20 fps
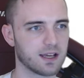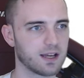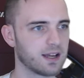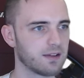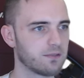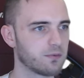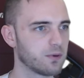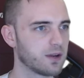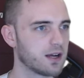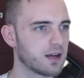
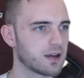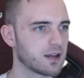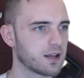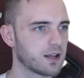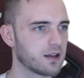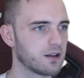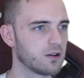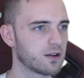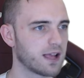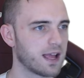Uh, if we are going
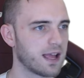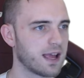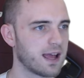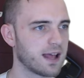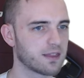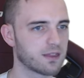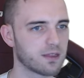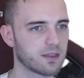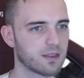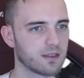to look
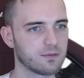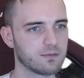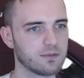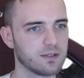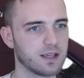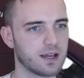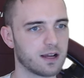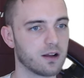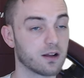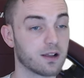at
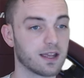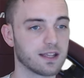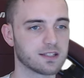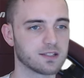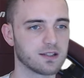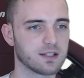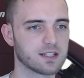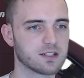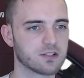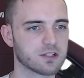yeah, okay,
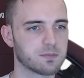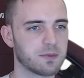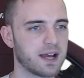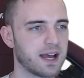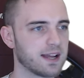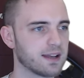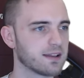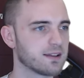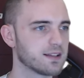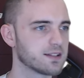so this looks
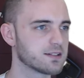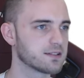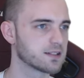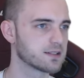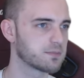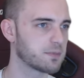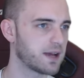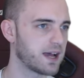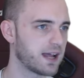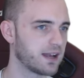bad. This
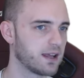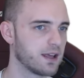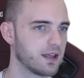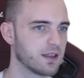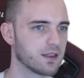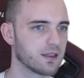looks bad.